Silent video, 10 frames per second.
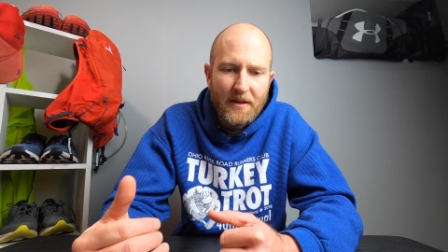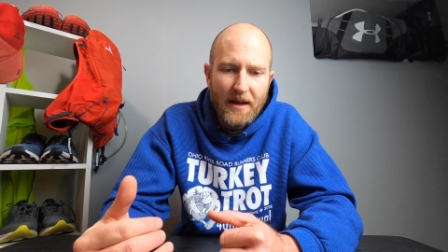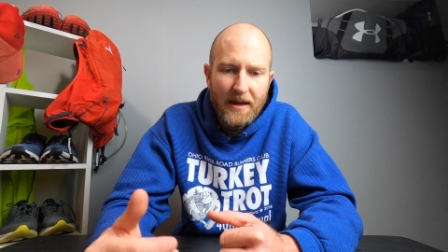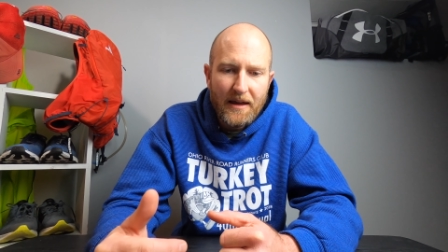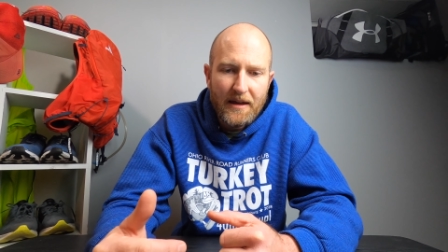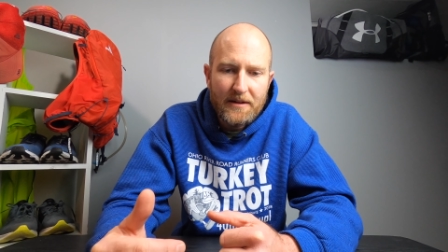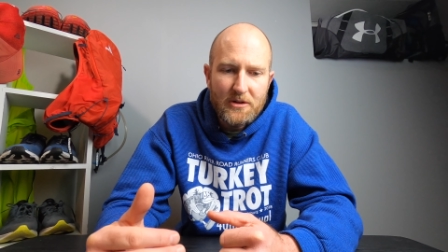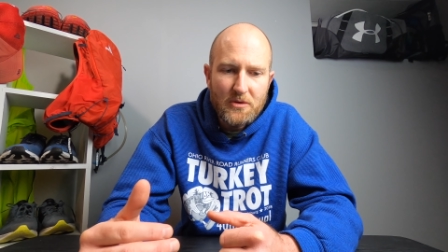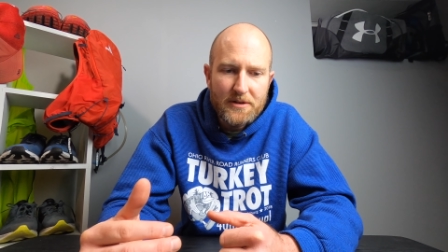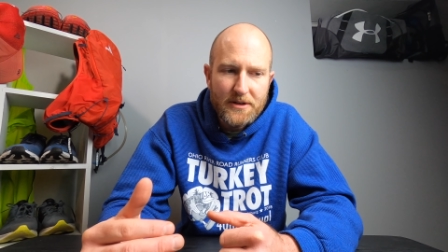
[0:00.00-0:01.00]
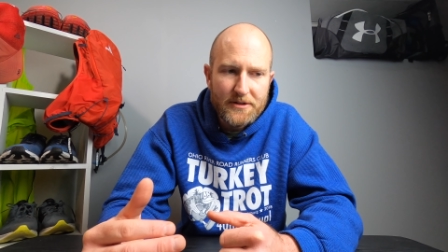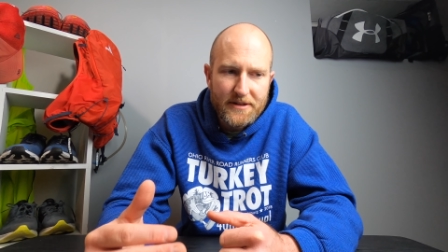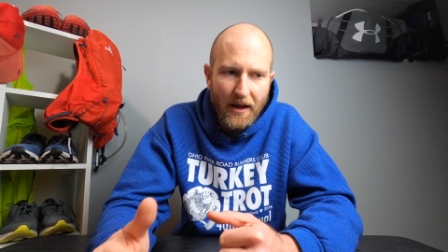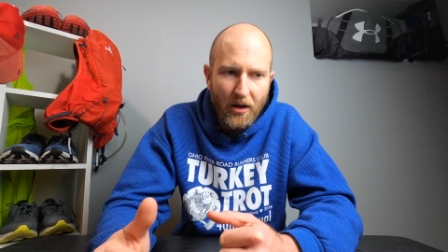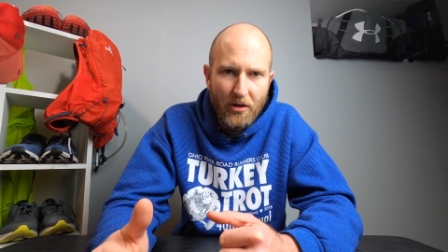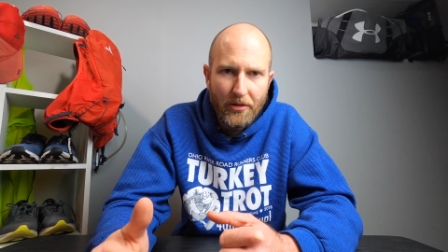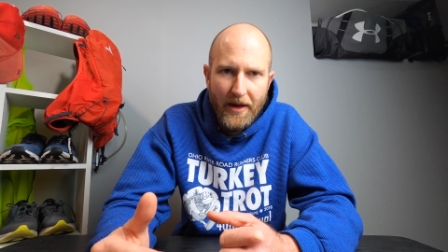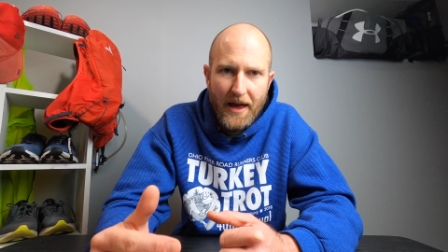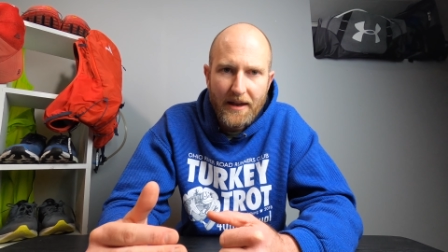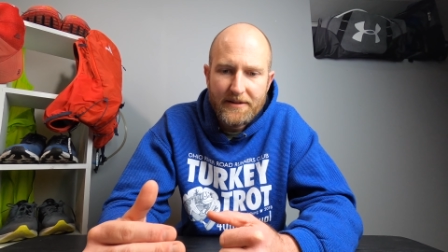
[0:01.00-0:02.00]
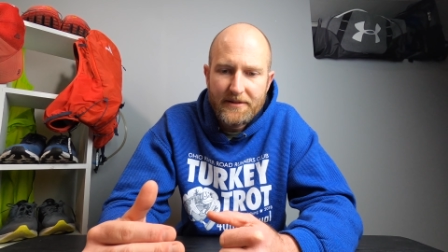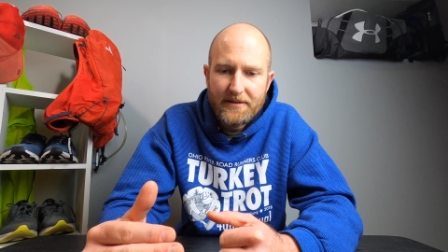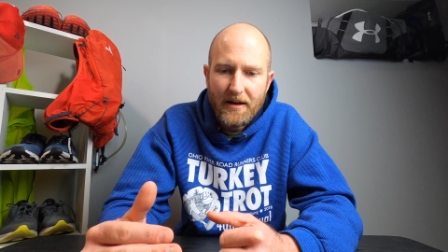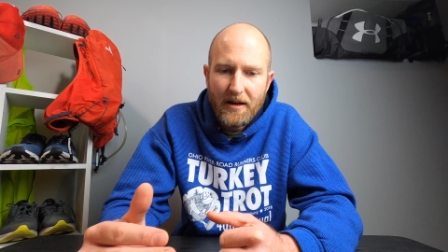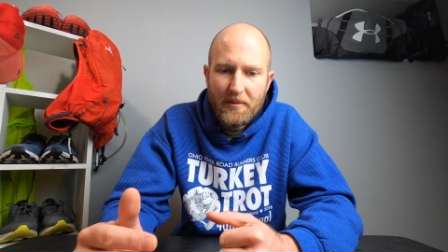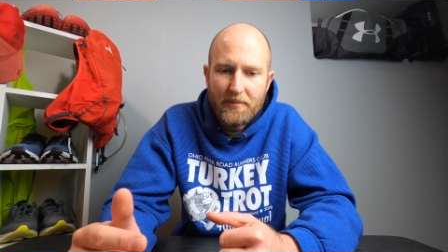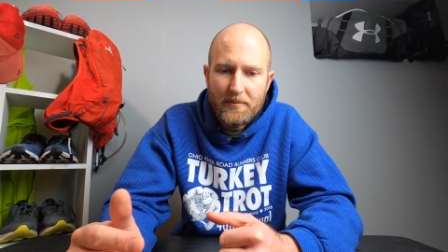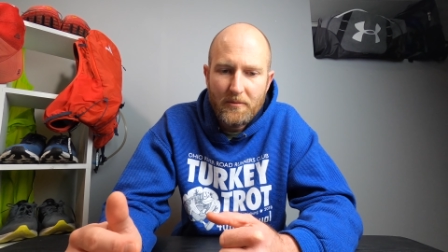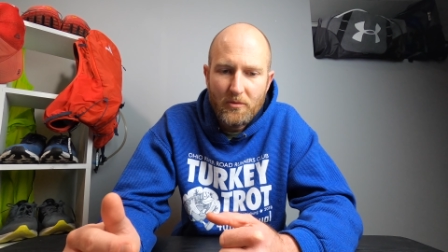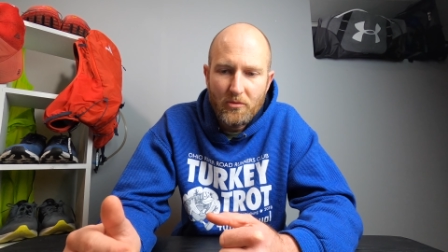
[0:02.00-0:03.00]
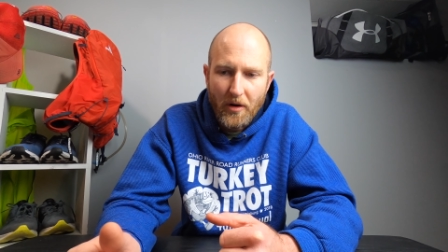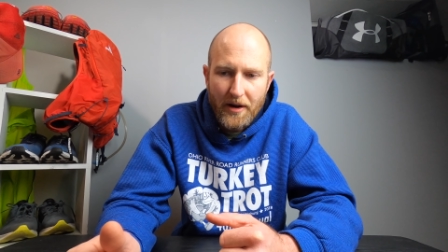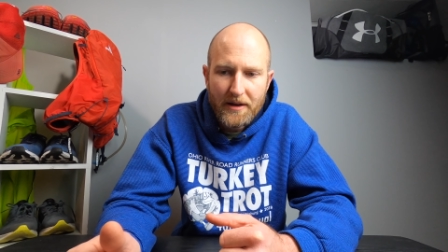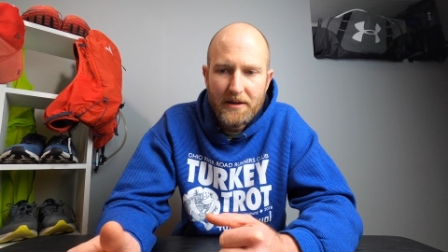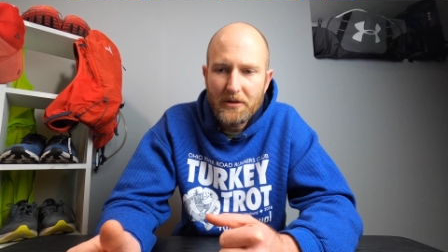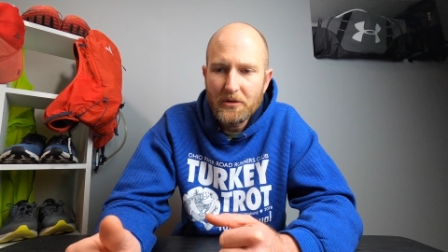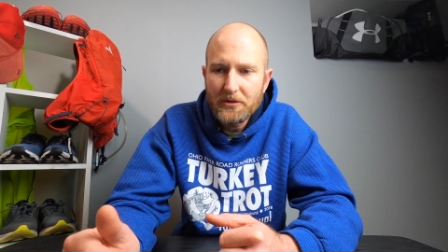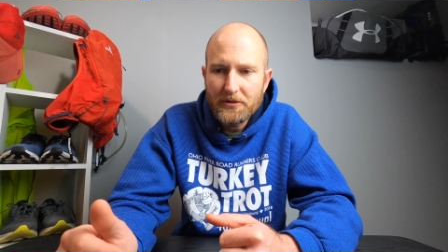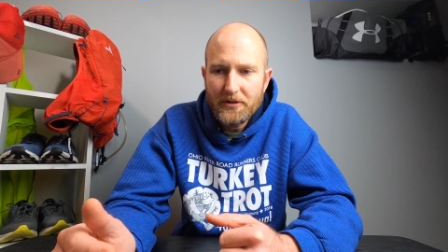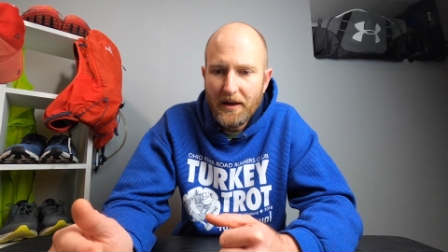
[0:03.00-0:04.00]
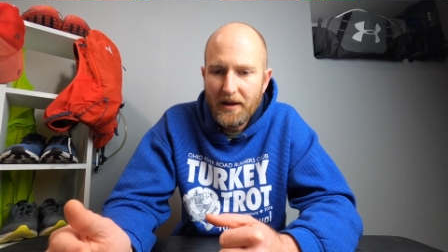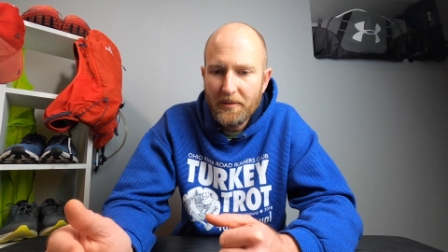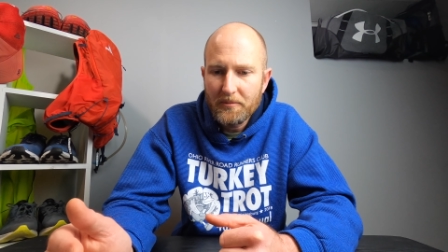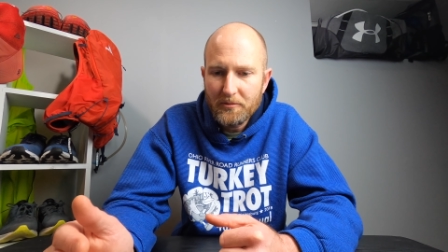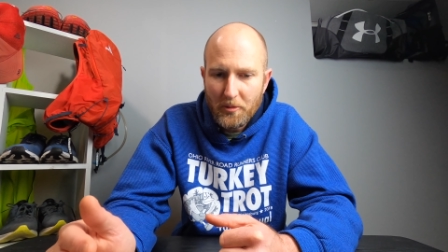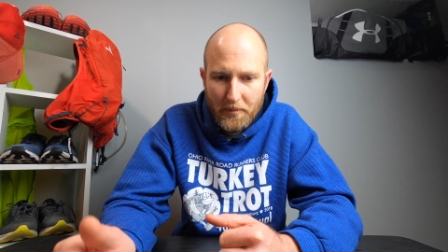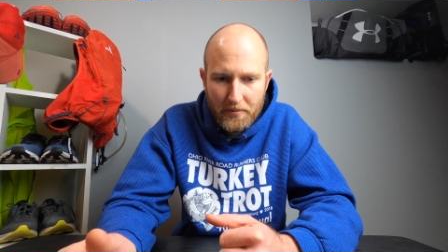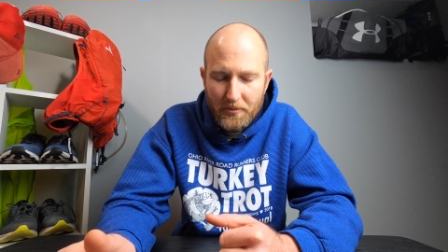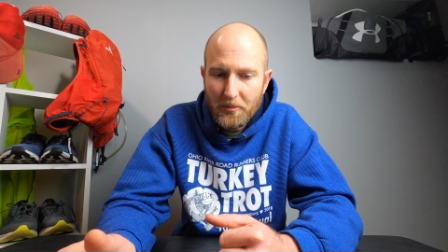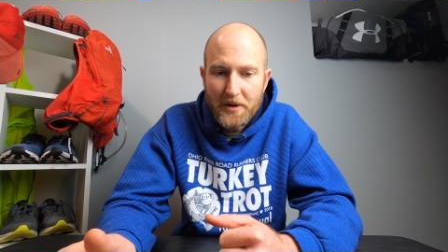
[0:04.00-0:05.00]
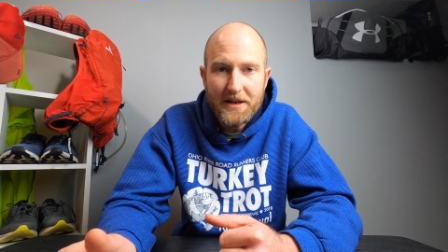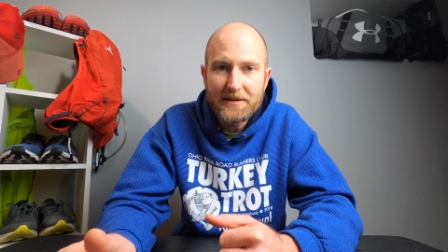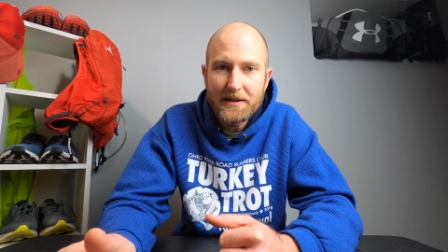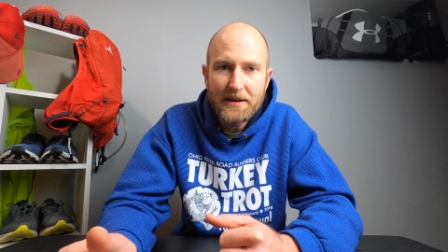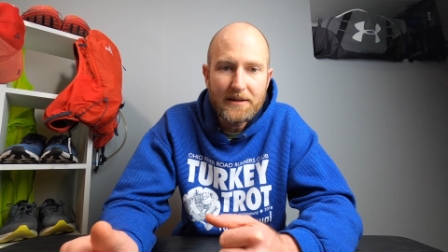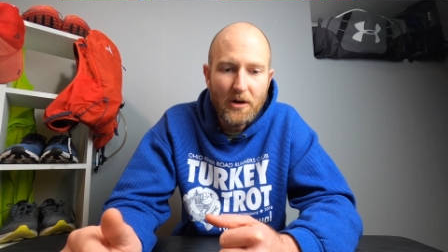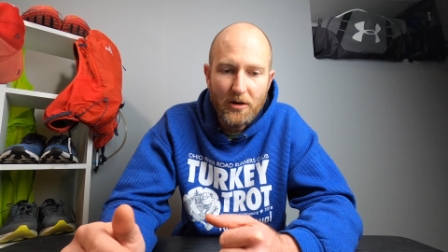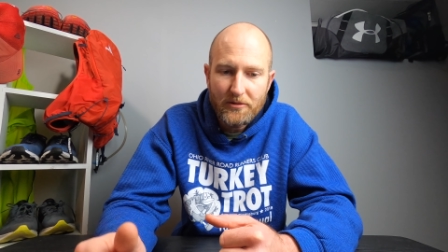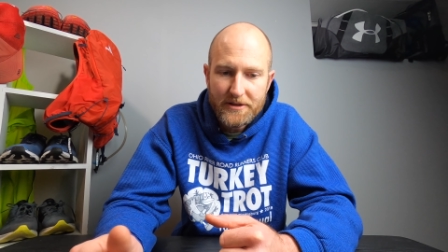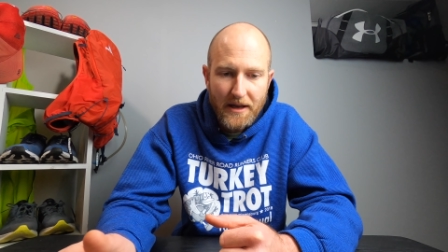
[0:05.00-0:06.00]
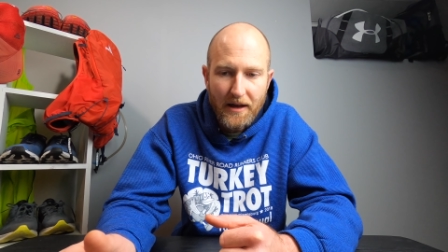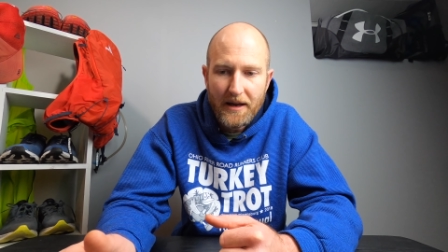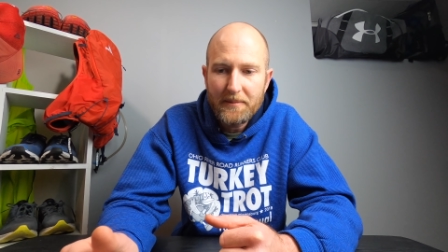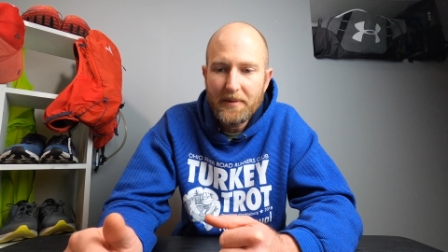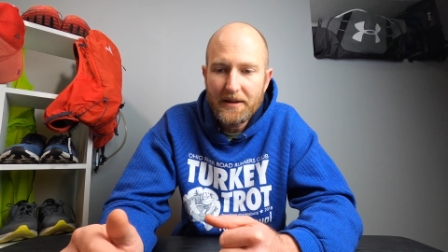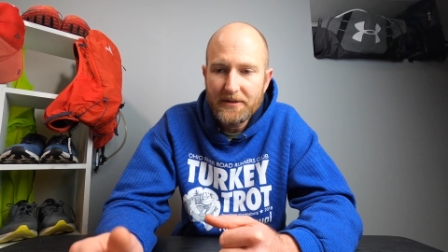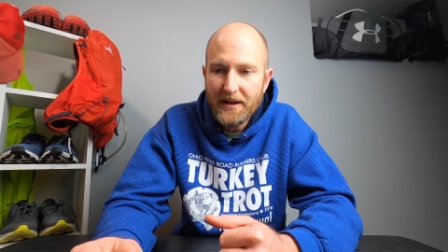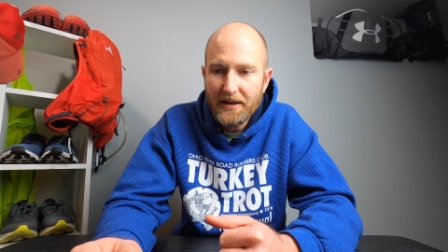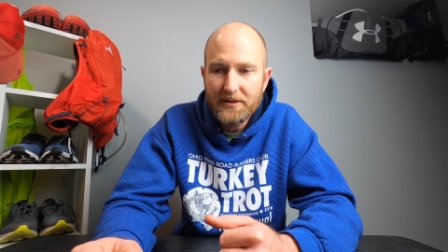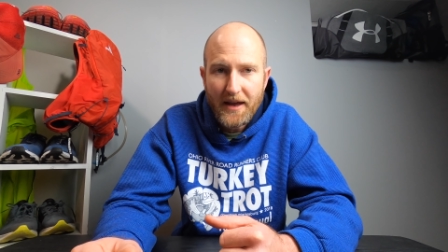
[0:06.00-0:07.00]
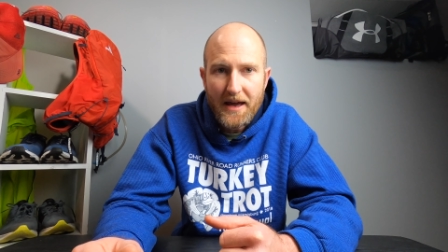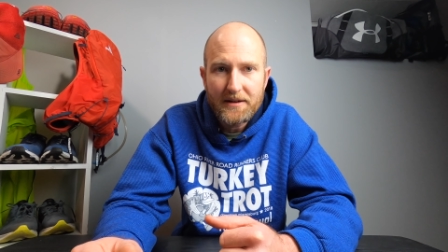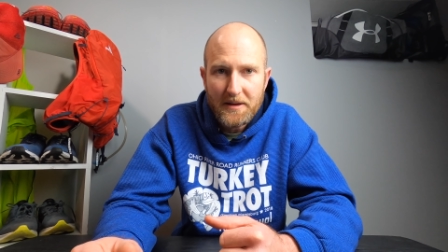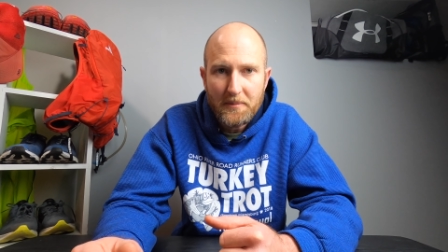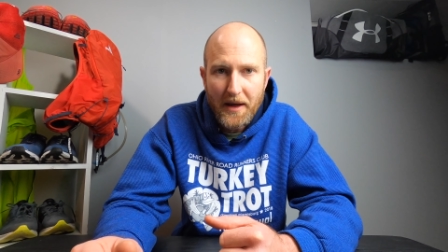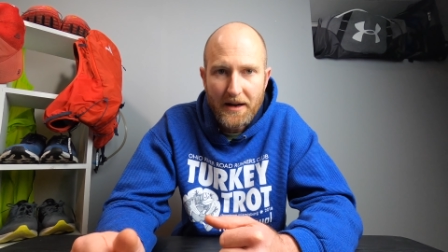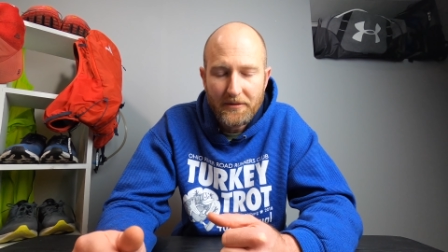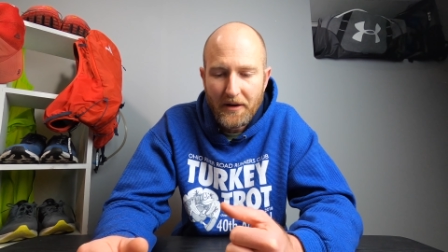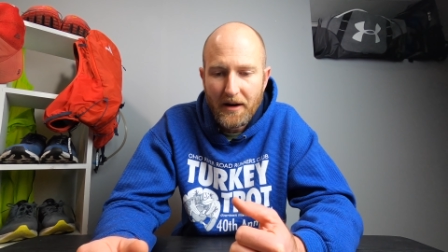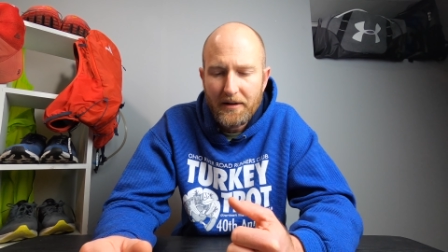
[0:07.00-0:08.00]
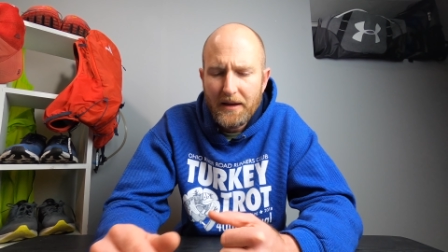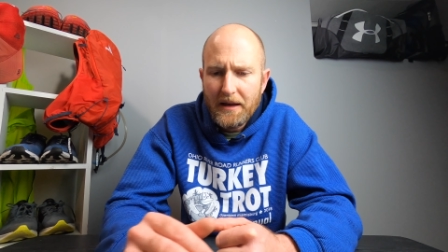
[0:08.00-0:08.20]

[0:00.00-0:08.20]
and you can just tell that running hills repeatedly over time has had an impact there.